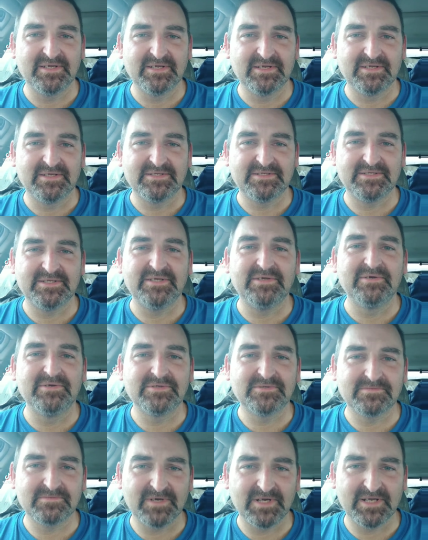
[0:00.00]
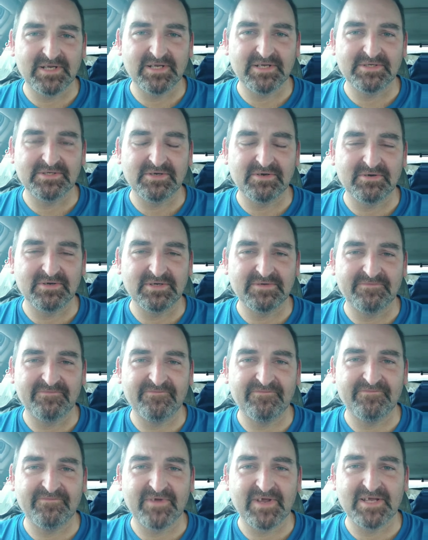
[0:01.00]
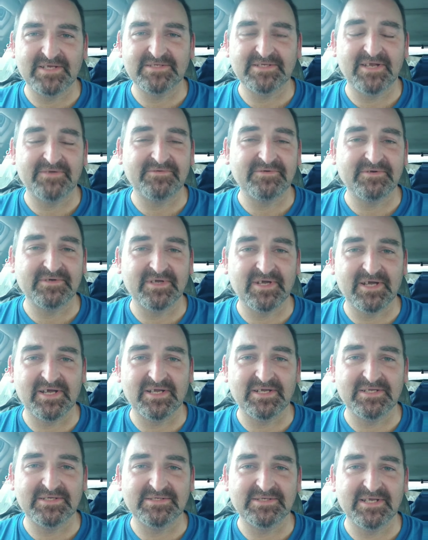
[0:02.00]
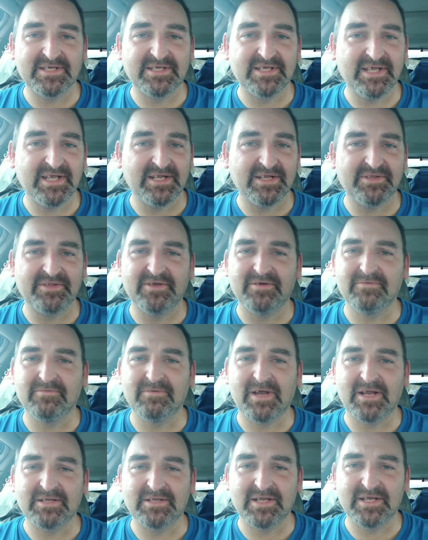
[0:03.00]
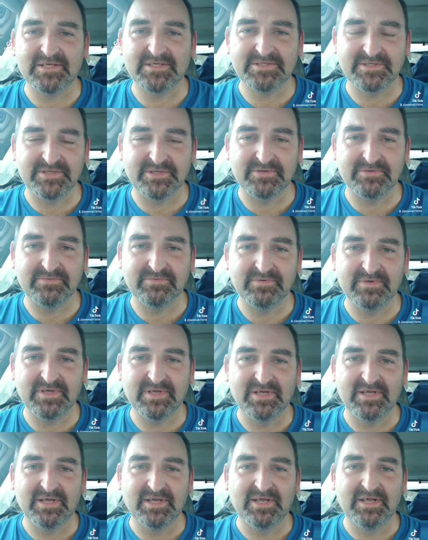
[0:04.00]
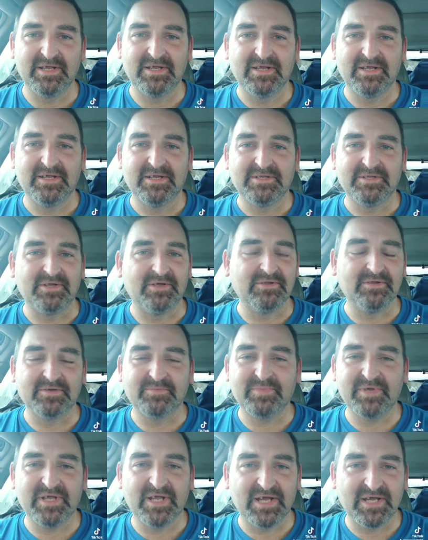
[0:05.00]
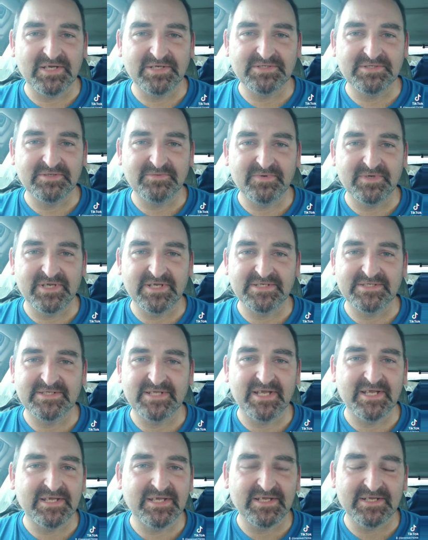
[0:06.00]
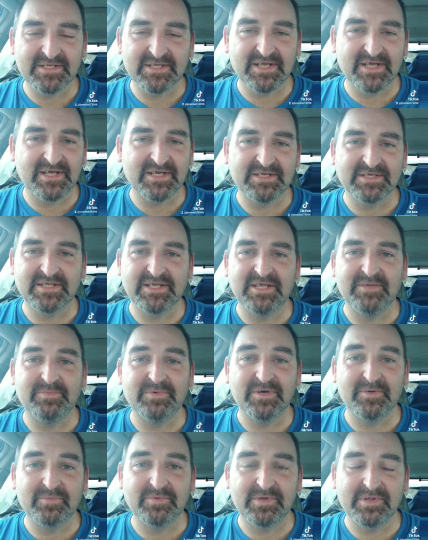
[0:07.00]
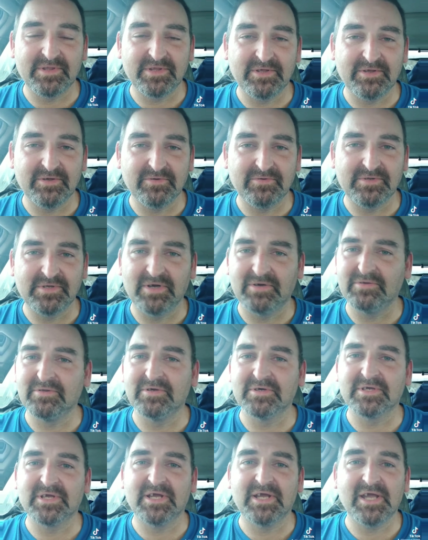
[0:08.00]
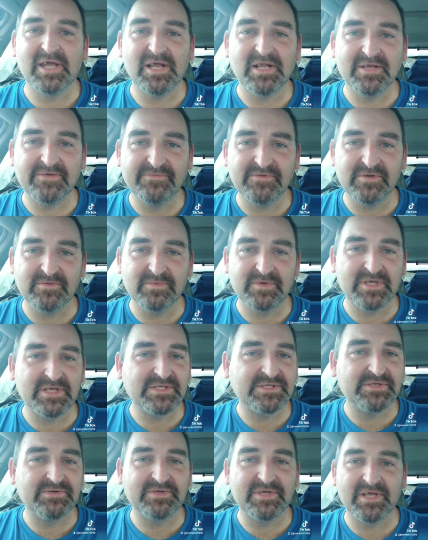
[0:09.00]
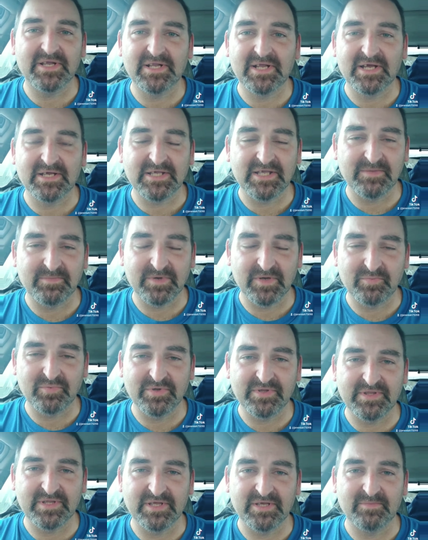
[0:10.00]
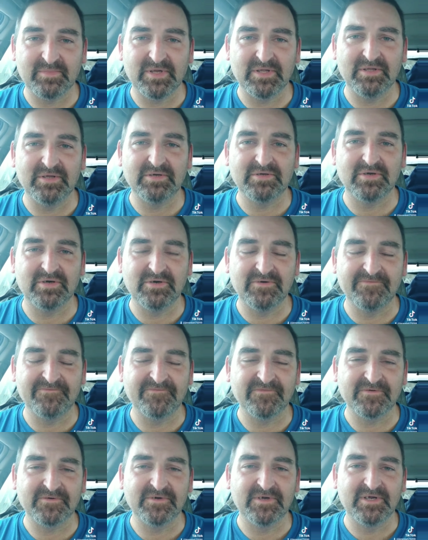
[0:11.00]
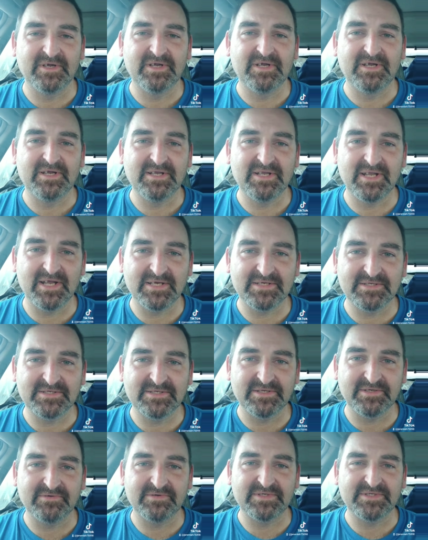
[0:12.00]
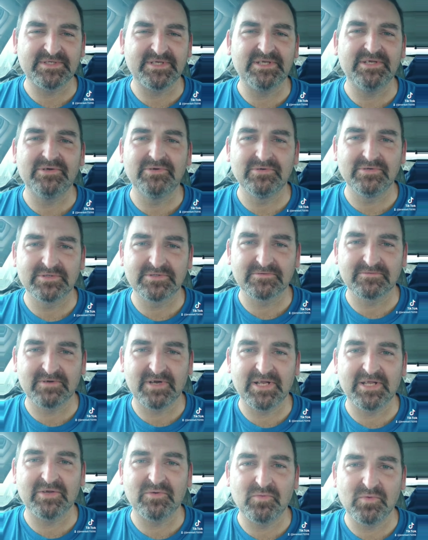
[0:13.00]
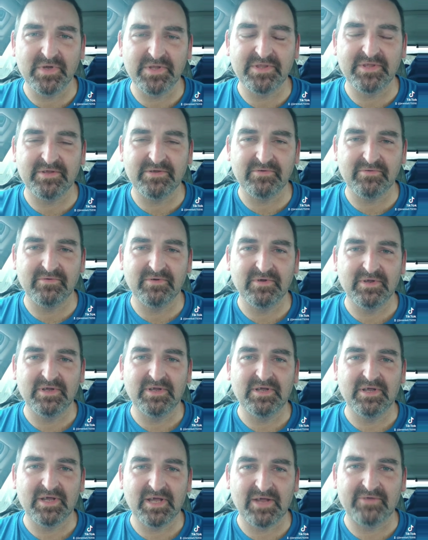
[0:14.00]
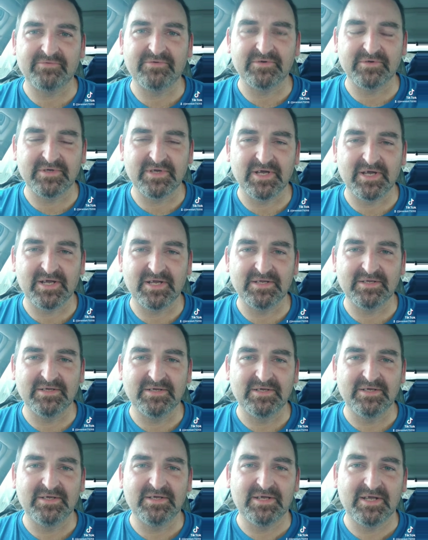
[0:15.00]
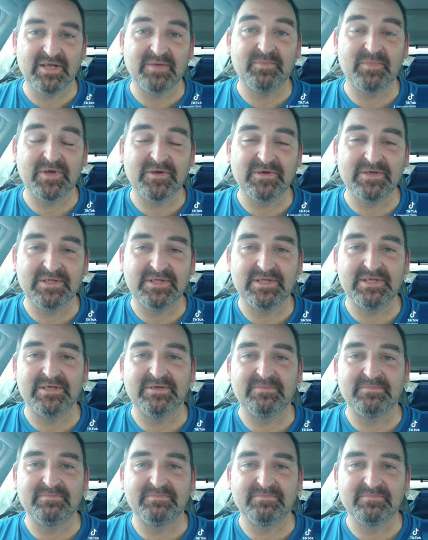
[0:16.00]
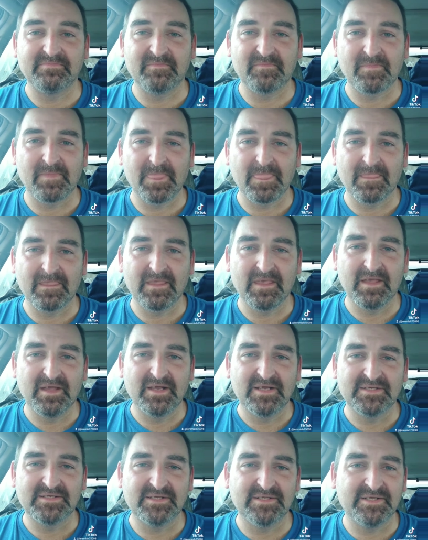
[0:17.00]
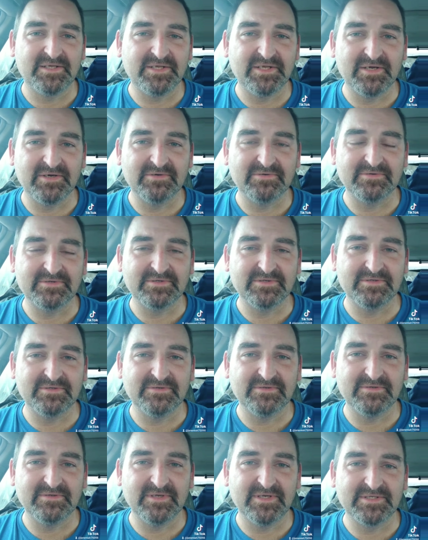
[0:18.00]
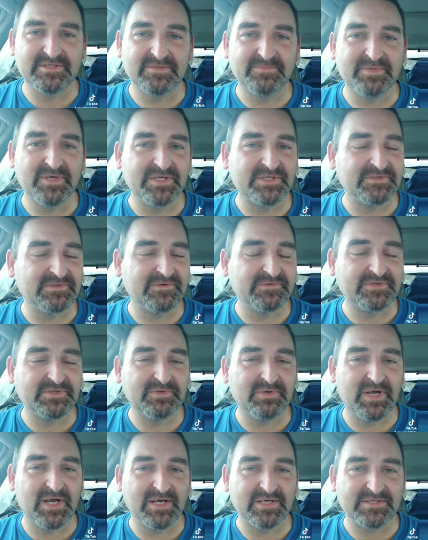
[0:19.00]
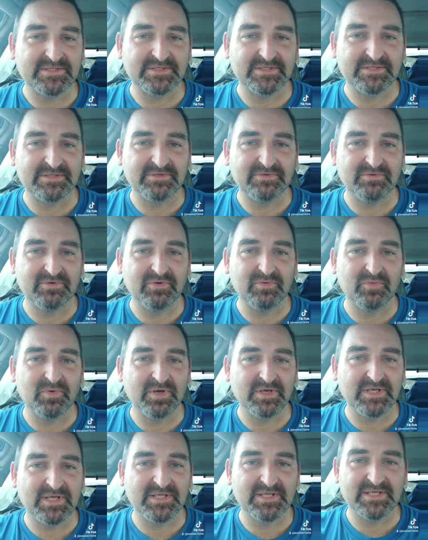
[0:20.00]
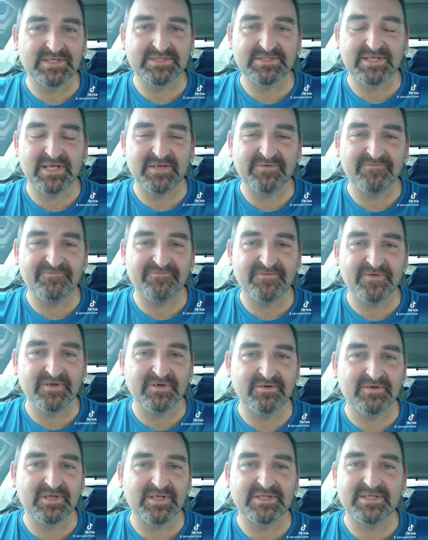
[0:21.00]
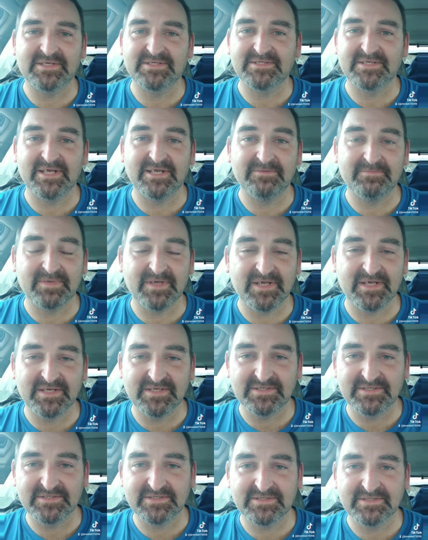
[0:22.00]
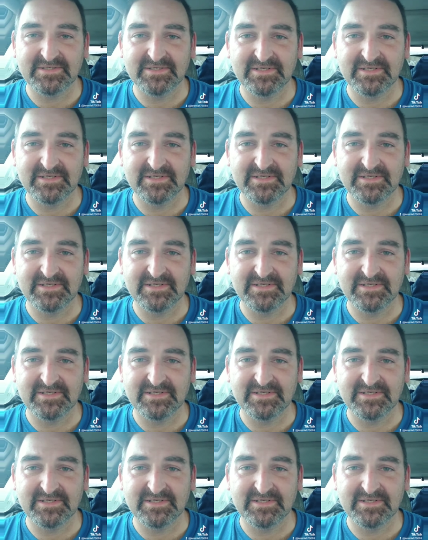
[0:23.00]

See who's running as hard and fast after God as they can, and they're right next to you. Don't look behind you because they cannot keep up with you. Don't look ahead of you because you cannot keep up with them, but look over next to you and see who is running with you after God and marry them. See, the yoke is a picture of two oxen who are working the same field at the same pace.